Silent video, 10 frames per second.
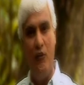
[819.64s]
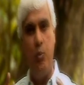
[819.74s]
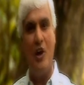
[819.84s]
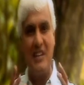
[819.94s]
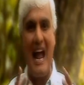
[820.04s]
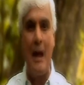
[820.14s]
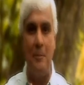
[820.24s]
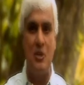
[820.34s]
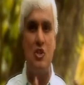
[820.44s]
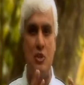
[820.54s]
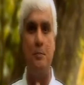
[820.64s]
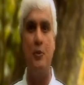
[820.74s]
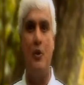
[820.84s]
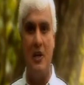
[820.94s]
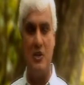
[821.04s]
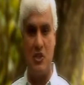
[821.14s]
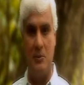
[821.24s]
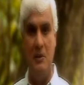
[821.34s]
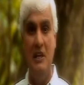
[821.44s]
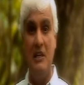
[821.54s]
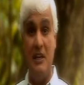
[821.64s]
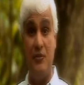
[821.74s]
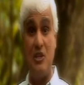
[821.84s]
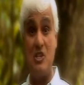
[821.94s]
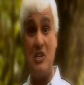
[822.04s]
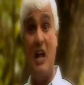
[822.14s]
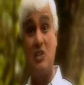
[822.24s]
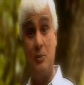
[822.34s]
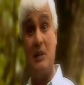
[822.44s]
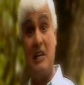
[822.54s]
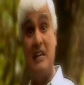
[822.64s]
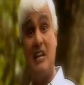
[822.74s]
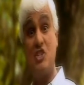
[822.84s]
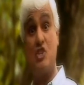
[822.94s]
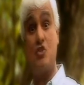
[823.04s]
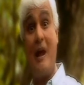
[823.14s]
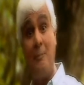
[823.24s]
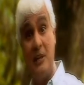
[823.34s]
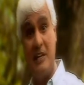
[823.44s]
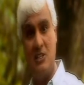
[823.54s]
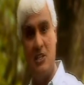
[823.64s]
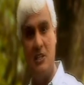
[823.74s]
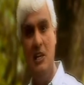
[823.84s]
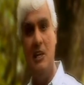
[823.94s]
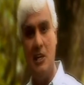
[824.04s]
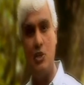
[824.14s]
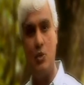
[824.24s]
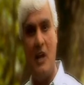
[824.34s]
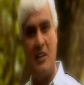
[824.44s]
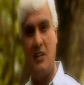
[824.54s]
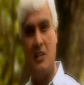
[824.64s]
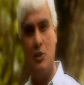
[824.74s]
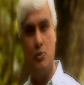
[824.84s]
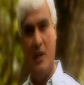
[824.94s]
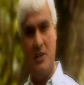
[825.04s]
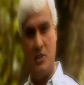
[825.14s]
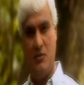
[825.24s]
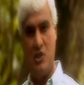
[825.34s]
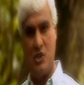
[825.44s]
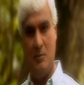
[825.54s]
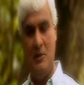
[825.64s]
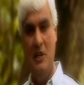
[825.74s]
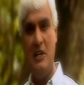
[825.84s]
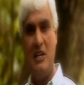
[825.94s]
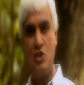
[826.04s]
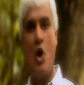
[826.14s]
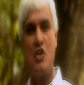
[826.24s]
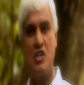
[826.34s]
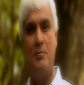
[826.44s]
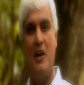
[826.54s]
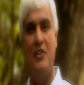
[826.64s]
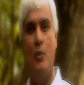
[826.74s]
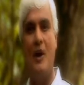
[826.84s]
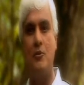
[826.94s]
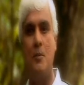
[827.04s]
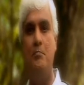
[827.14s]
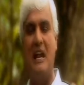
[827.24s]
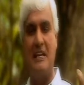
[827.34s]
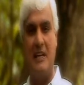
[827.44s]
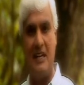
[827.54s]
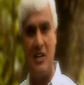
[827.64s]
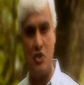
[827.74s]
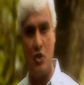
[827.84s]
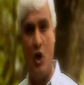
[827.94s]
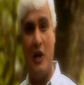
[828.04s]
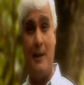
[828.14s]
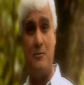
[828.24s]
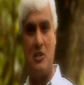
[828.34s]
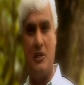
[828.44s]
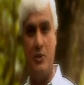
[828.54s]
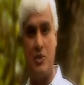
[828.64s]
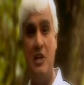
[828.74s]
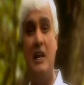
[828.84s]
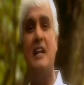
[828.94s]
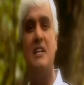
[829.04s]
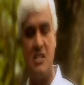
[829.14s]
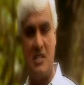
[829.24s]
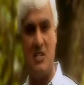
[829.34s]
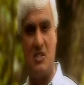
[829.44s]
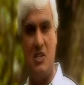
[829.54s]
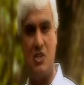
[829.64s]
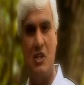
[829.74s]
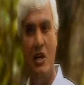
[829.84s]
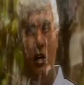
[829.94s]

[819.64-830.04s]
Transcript: of what happens to pluralism if it is ultimately extrapolated into ethical relativism. He talks about the one rebelling against all absolutes, and he says this: